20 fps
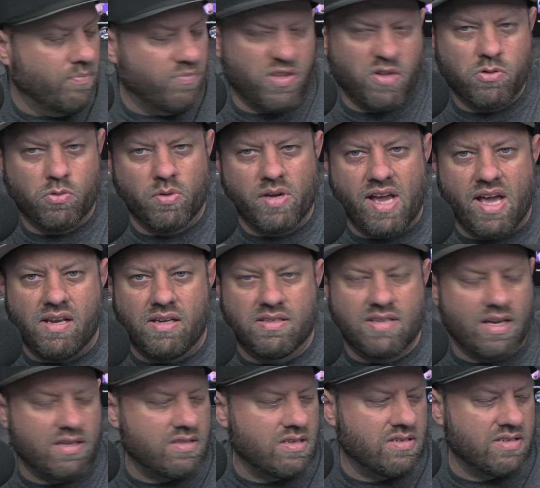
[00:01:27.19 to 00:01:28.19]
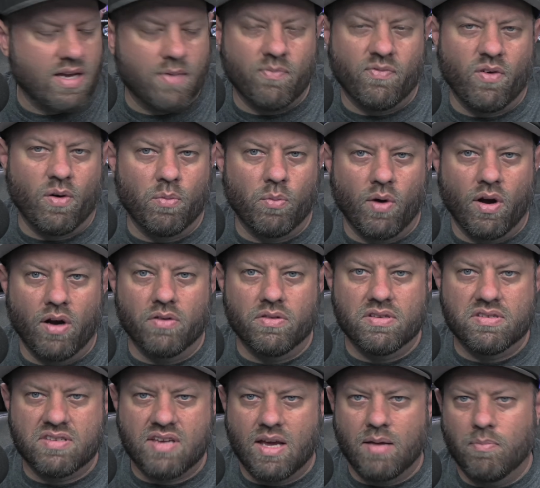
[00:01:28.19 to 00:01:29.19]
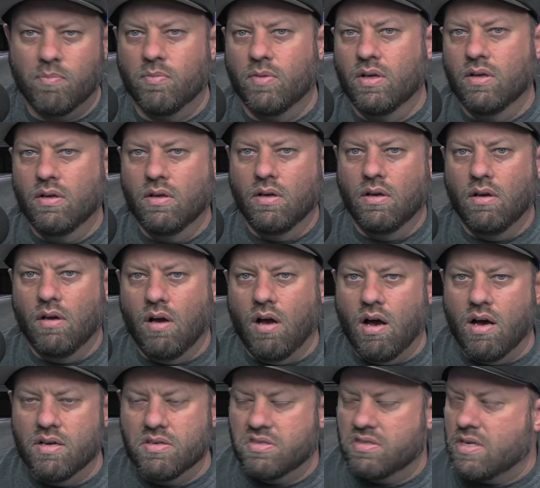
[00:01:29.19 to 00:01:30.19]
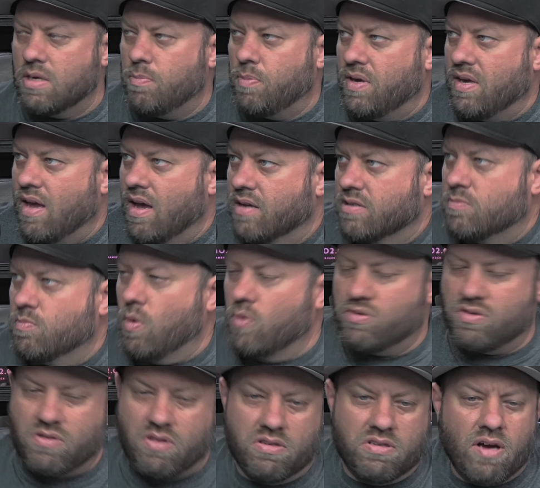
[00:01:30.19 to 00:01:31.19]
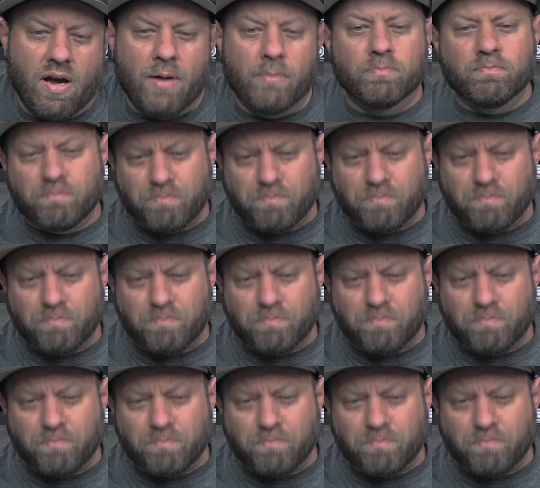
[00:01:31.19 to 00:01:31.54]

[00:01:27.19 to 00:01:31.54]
The 380 takes the same firmware and the same uh, CPS most of the time.